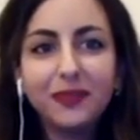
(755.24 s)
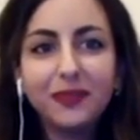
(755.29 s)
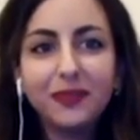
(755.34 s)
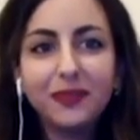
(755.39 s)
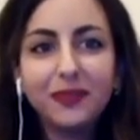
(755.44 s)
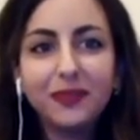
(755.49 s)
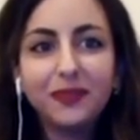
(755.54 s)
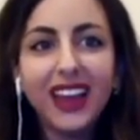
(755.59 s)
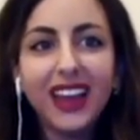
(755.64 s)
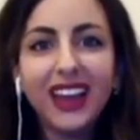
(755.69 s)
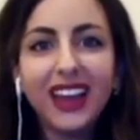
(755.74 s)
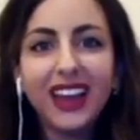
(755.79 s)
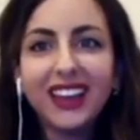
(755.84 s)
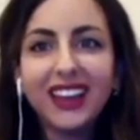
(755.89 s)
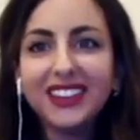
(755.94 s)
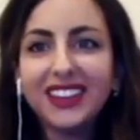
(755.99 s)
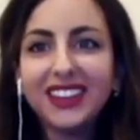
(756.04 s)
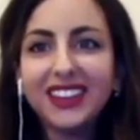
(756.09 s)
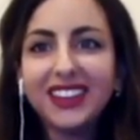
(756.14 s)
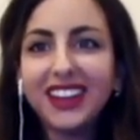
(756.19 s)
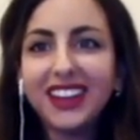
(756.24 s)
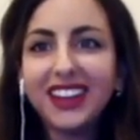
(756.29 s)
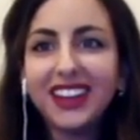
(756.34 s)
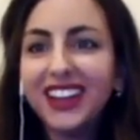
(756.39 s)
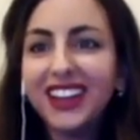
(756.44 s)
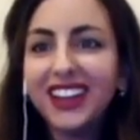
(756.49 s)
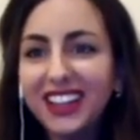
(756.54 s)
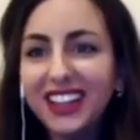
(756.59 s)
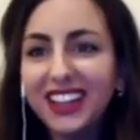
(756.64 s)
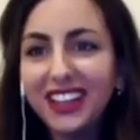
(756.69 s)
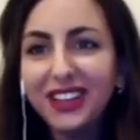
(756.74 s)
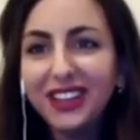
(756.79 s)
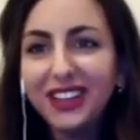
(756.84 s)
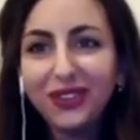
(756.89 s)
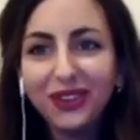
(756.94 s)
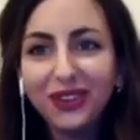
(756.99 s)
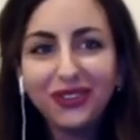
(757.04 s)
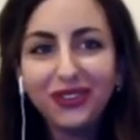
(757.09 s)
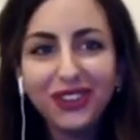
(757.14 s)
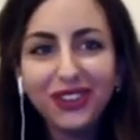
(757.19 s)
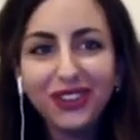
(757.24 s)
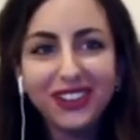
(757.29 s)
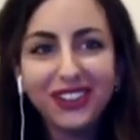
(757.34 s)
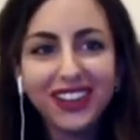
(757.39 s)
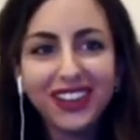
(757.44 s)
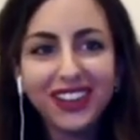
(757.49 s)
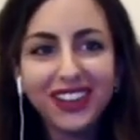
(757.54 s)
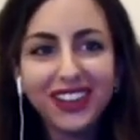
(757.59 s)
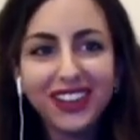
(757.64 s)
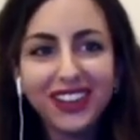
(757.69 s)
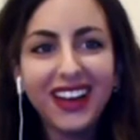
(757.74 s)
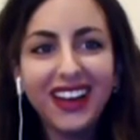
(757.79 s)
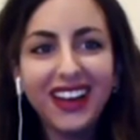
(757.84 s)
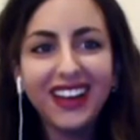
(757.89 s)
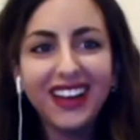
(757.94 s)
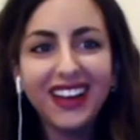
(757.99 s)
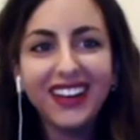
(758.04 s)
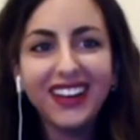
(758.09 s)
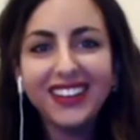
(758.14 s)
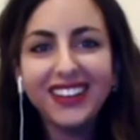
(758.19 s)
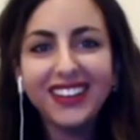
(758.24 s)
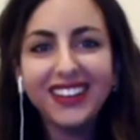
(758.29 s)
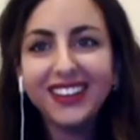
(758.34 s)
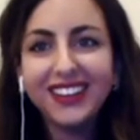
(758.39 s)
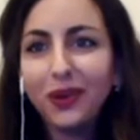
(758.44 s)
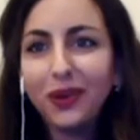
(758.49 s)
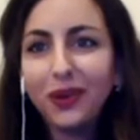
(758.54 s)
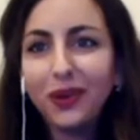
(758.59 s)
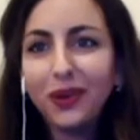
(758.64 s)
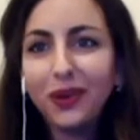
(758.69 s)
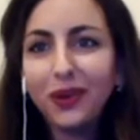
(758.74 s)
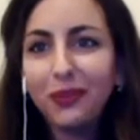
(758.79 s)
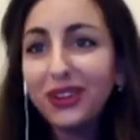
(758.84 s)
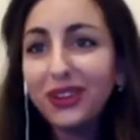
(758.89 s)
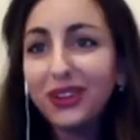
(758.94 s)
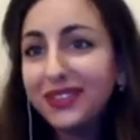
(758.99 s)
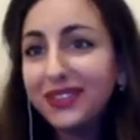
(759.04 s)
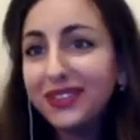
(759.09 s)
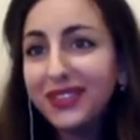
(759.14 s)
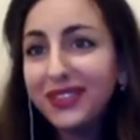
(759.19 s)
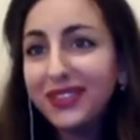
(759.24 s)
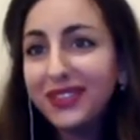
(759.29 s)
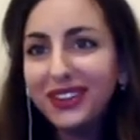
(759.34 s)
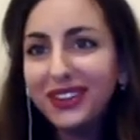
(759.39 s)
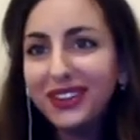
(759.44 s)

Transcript: And I'd like to thank you all for your time and hope you learned something new.